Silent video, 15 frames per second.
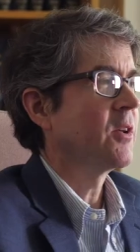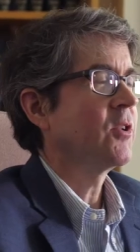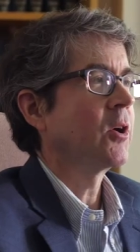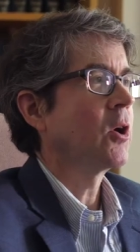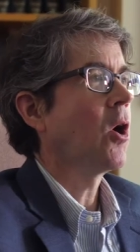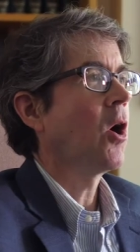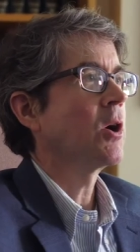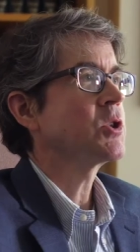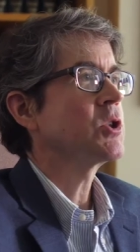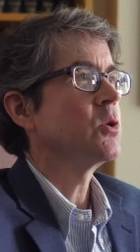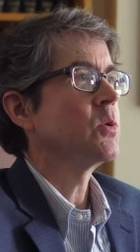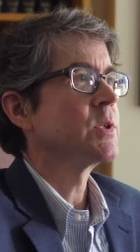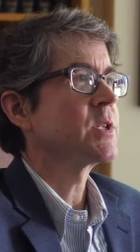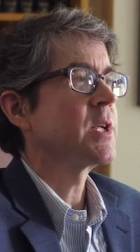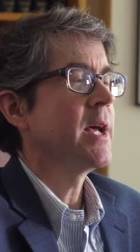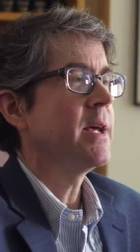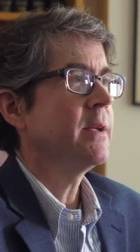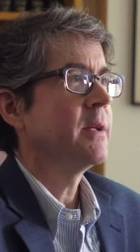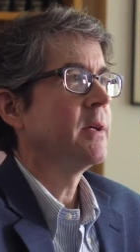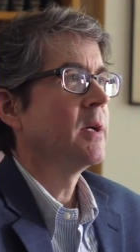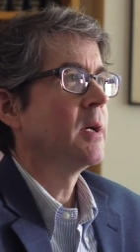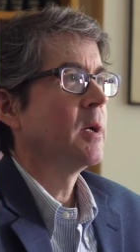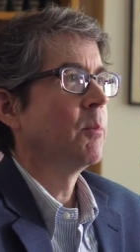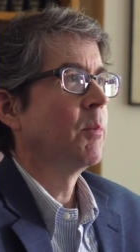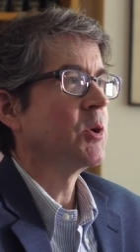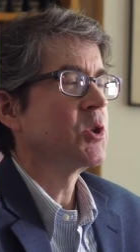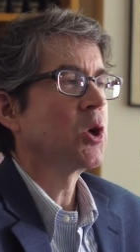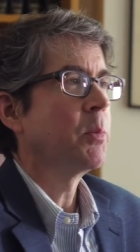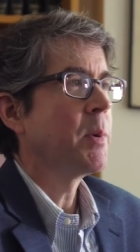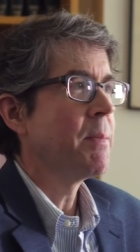It doesn't cost you a cent,
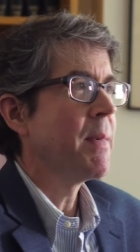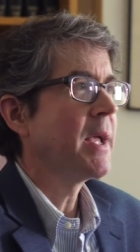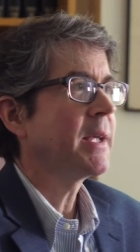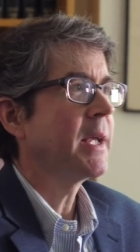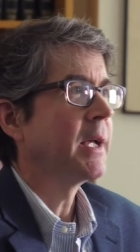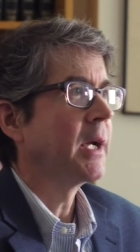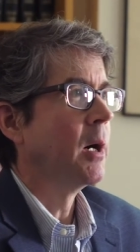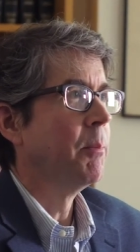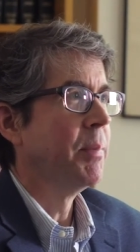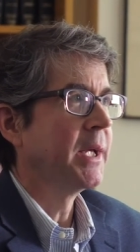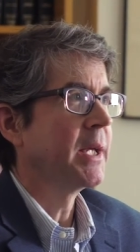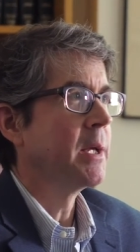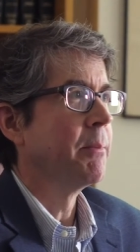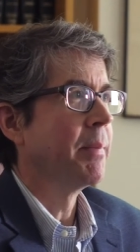but you'll be making a big